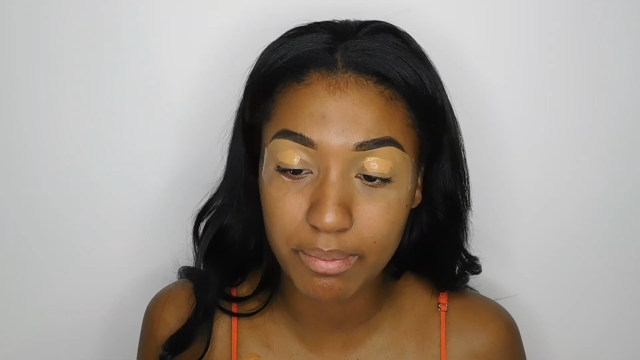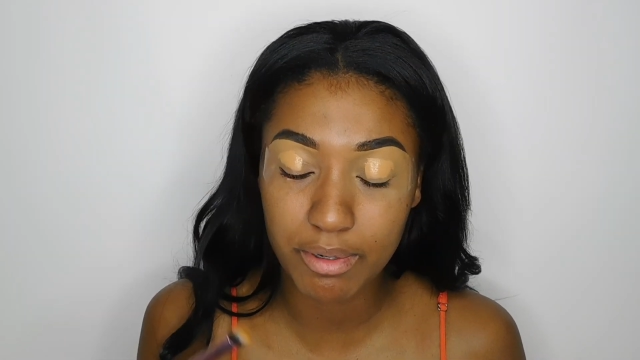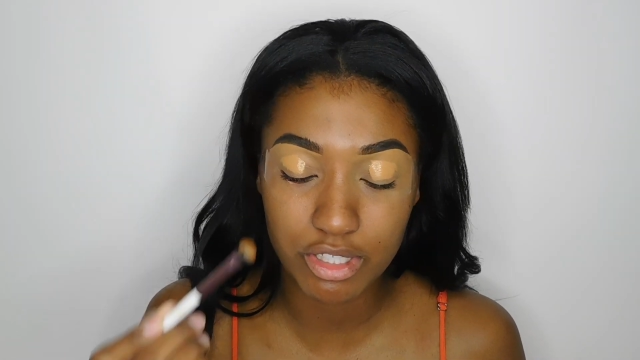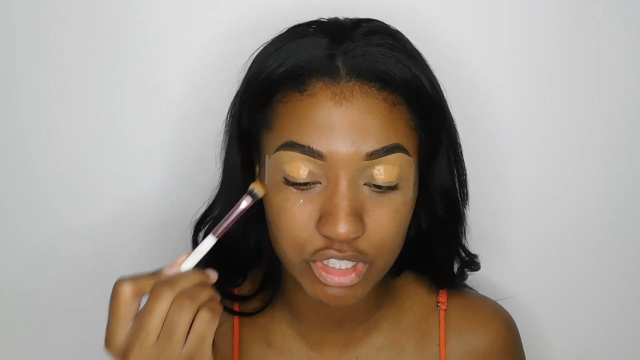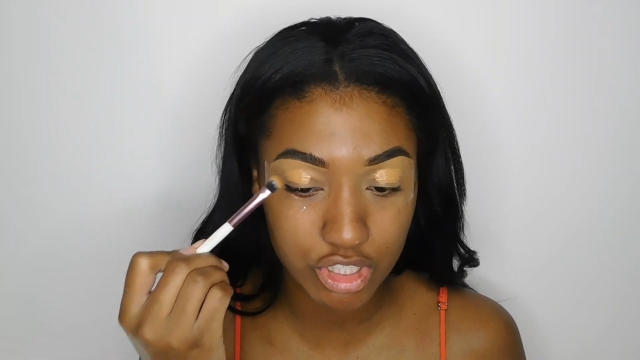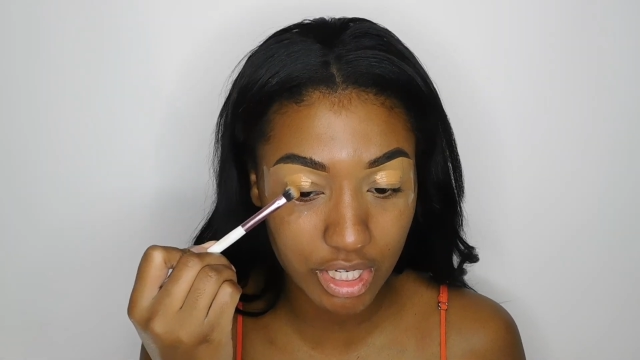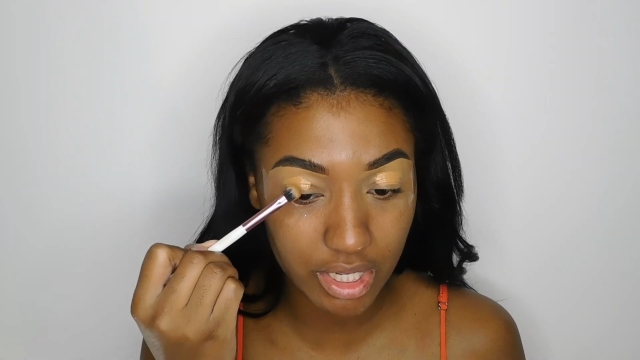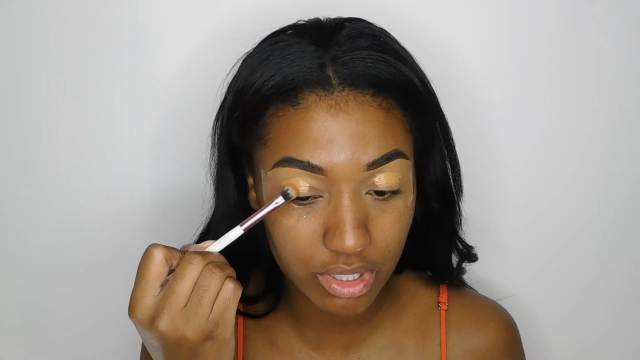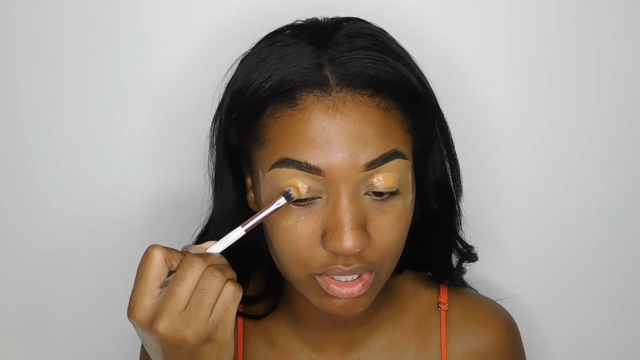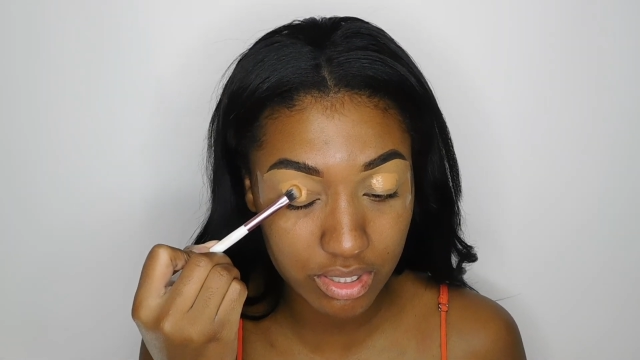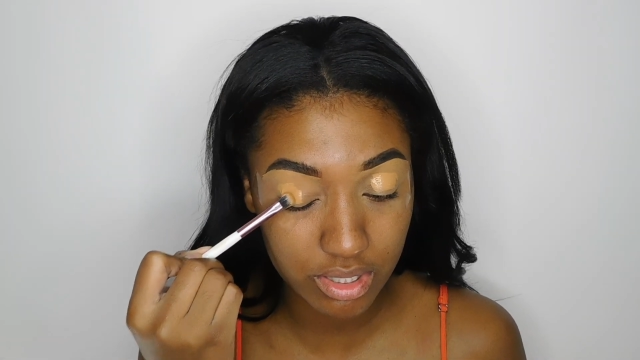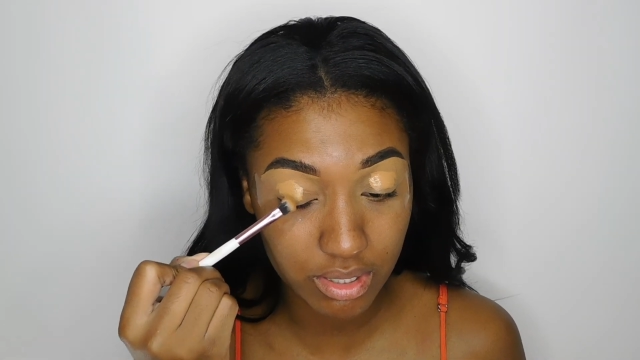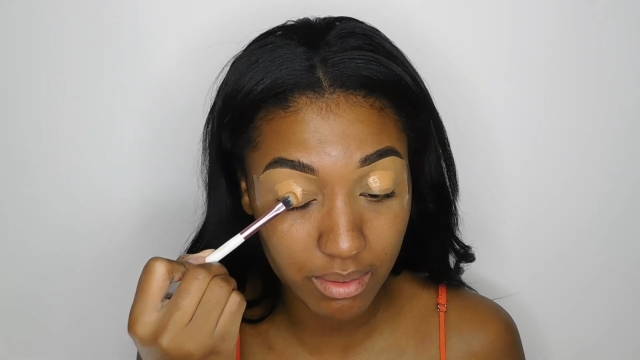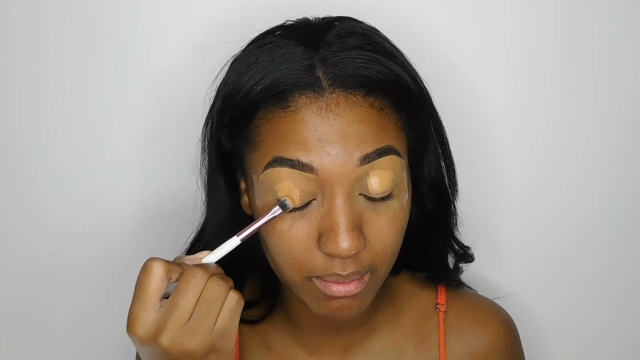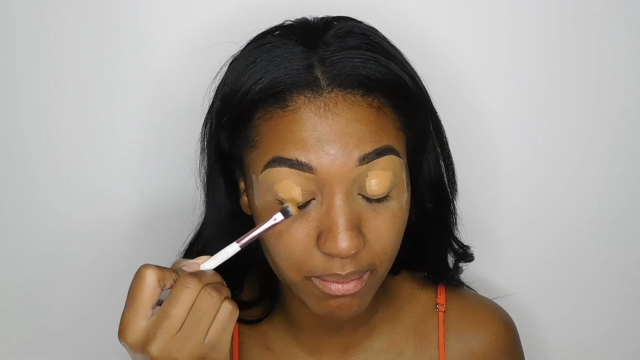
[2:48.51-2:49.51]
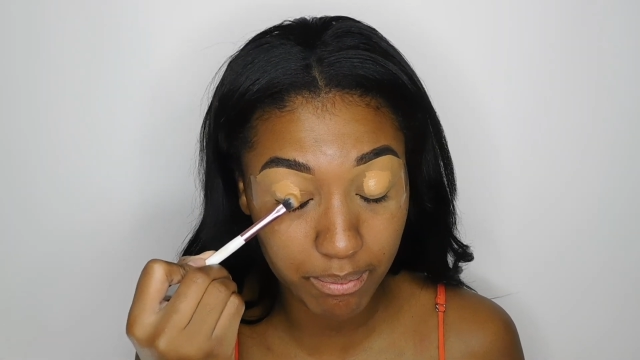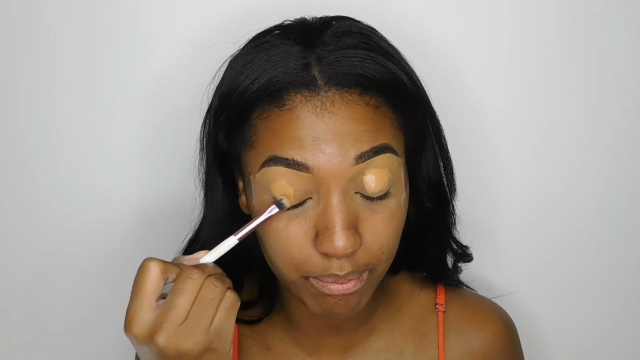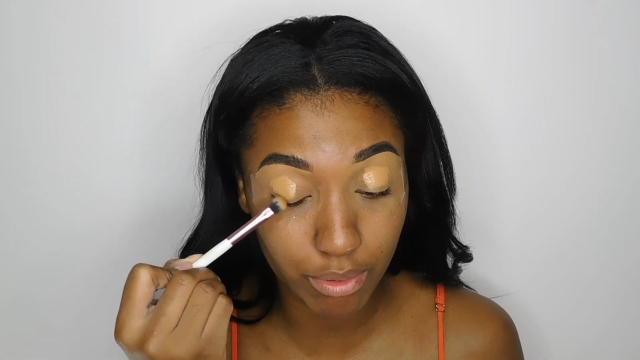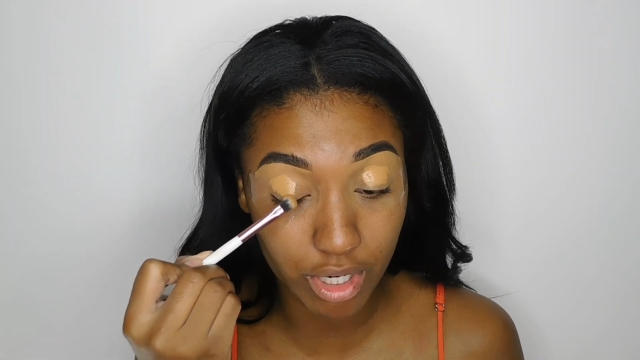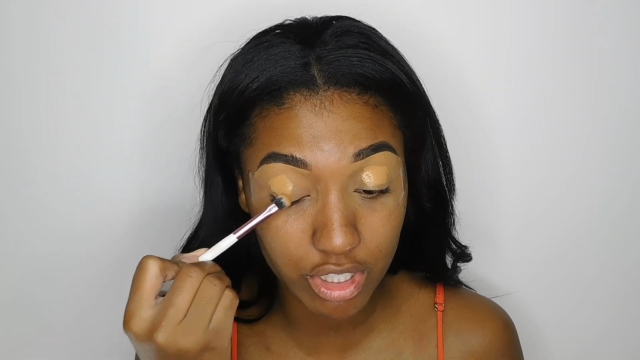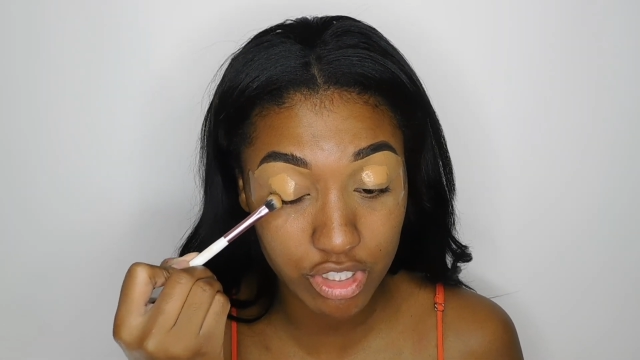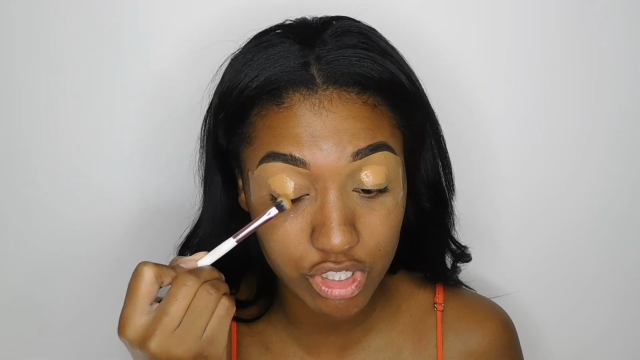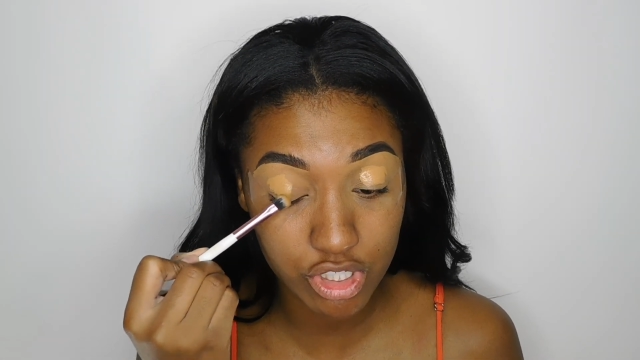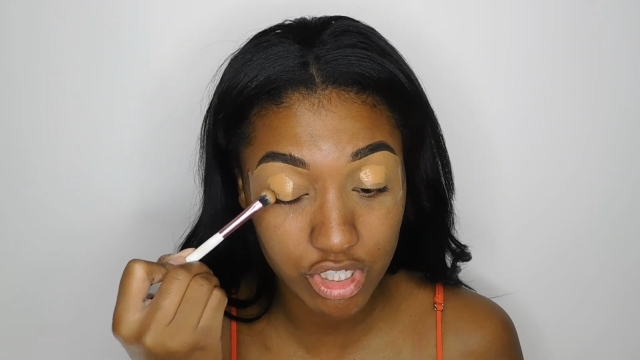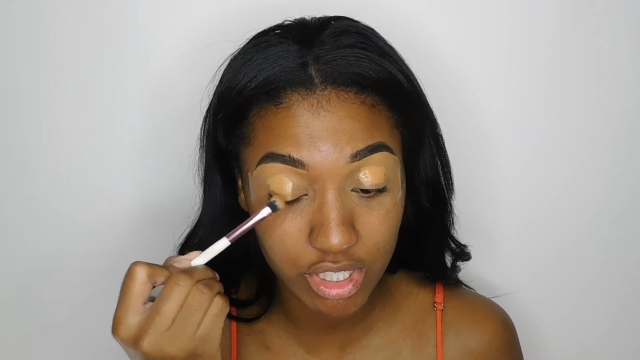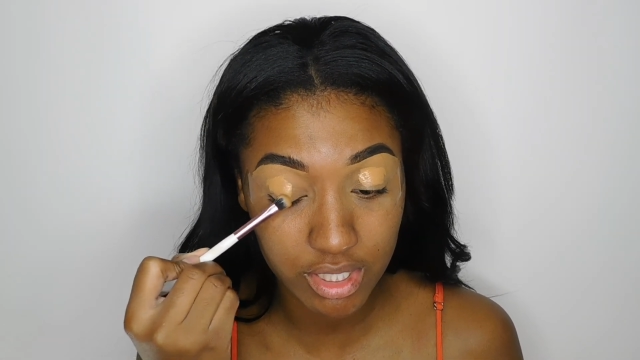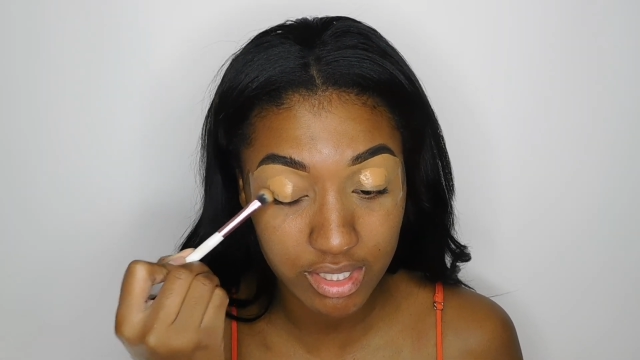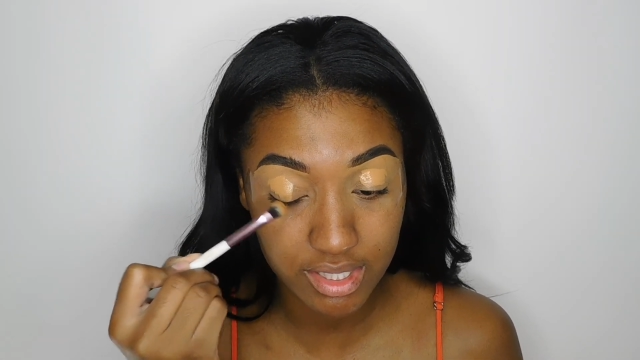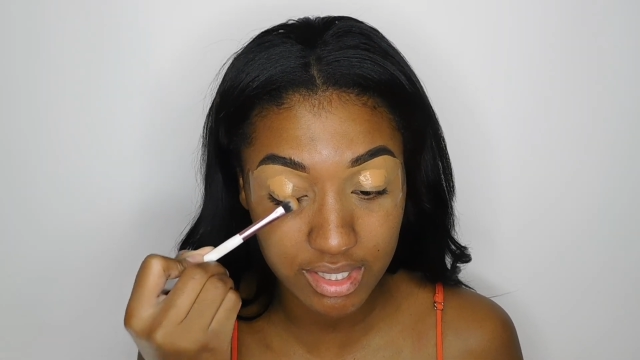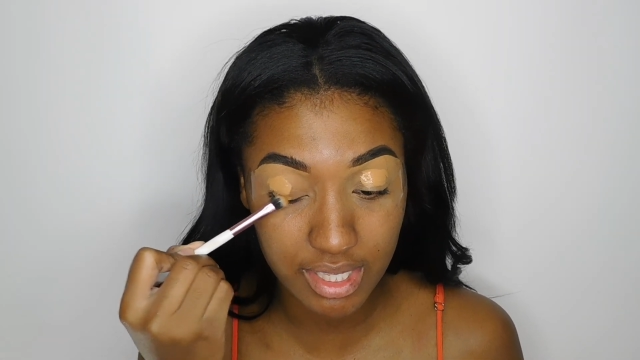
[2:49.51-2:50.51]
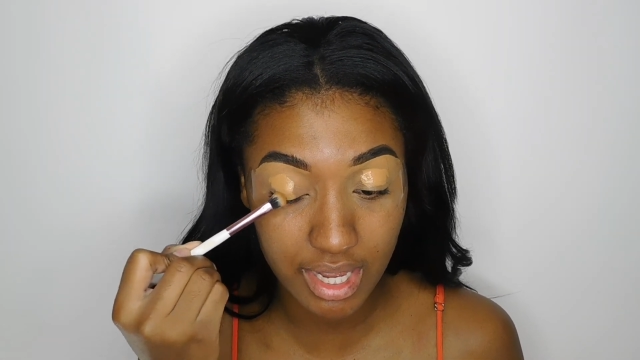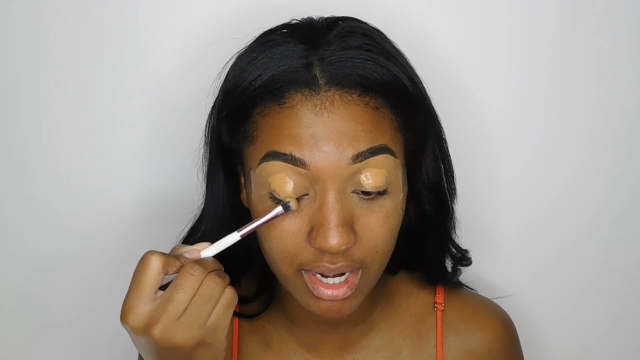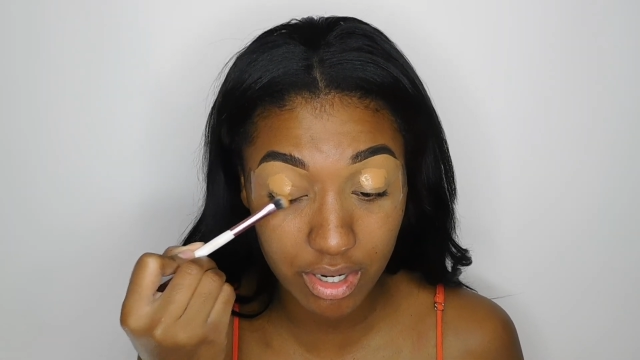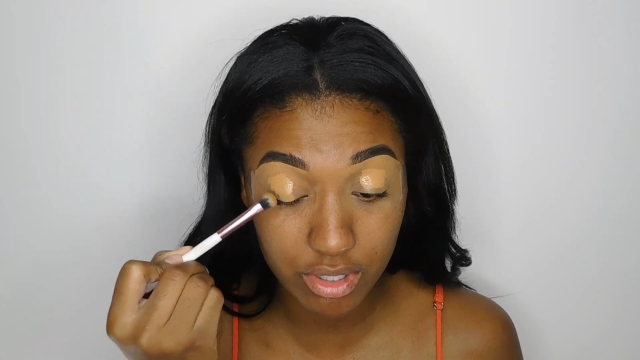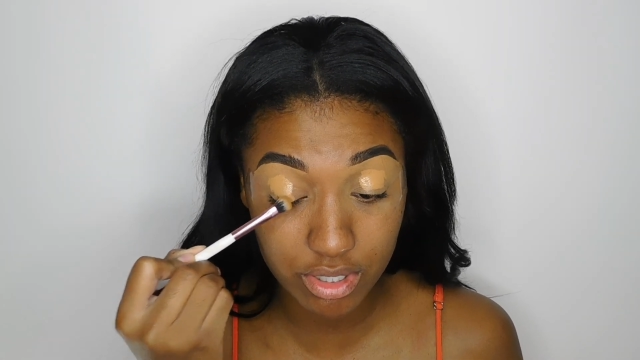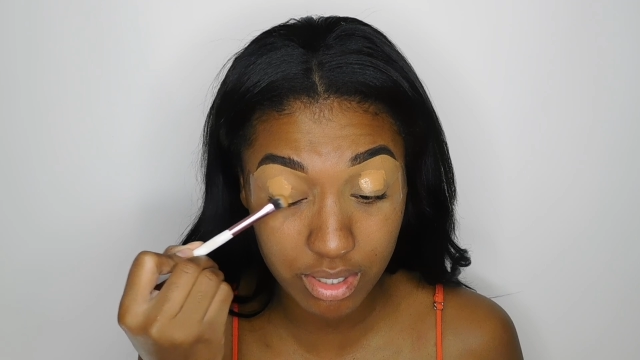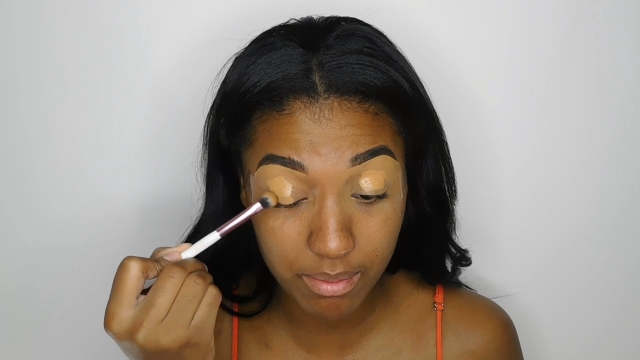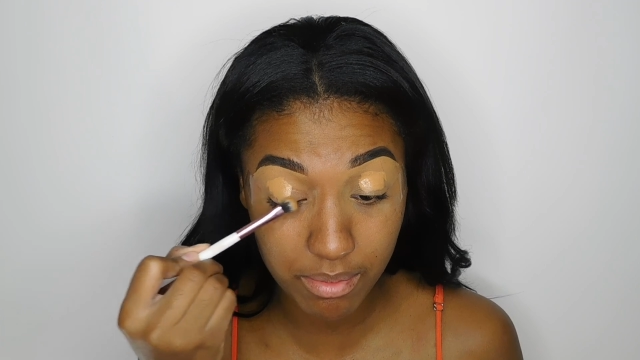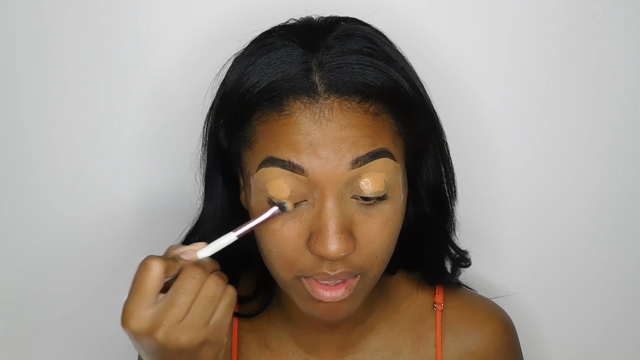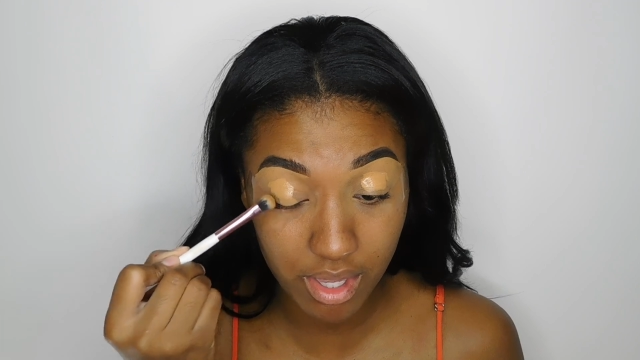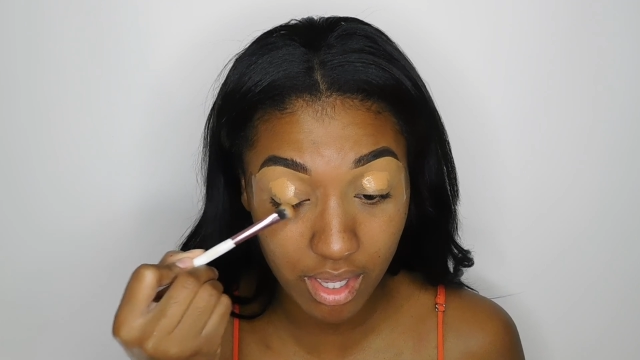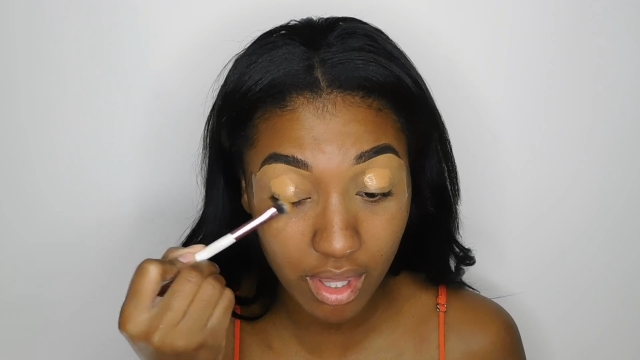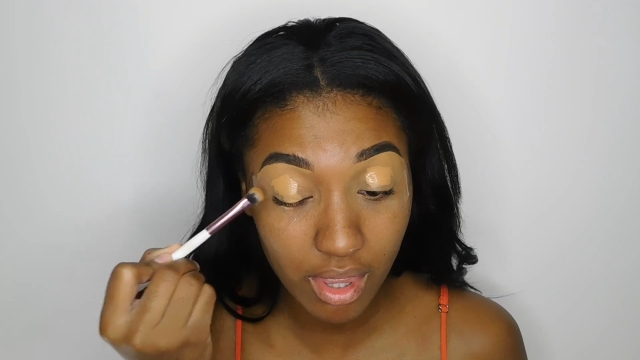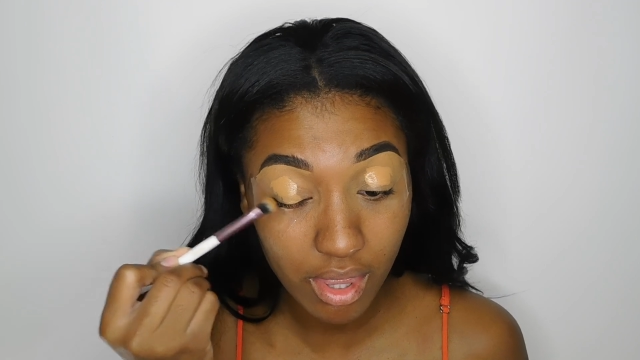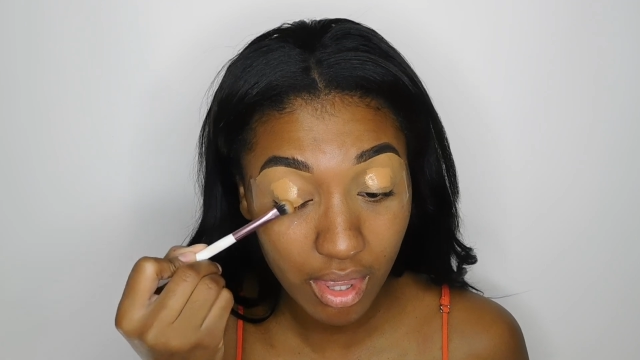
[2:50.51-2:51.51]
brush set or something.